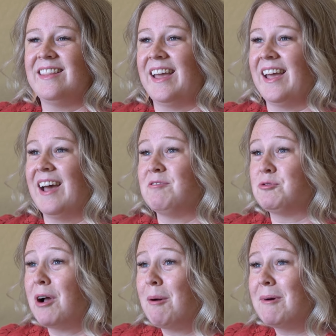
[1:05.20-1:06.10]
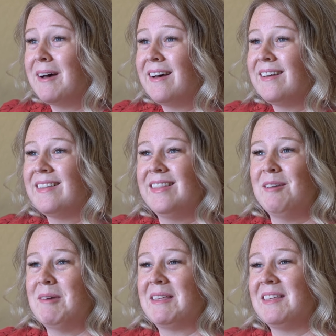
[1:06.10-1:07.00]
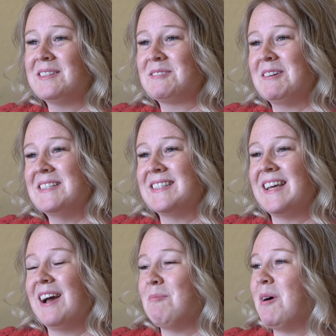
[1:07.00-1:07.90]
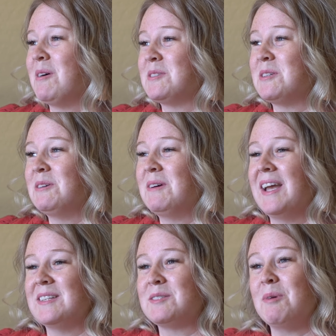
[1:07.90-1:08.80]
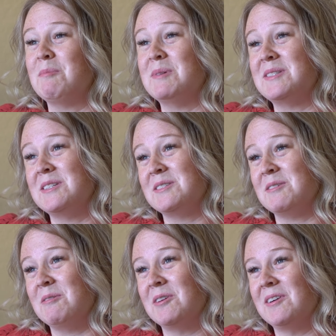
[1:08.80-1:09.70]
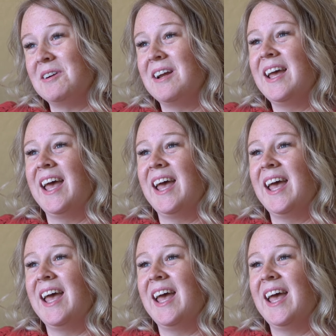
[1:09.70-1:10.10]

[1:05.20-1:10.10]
they have drama, they make things crazy. I'm also a small business owner,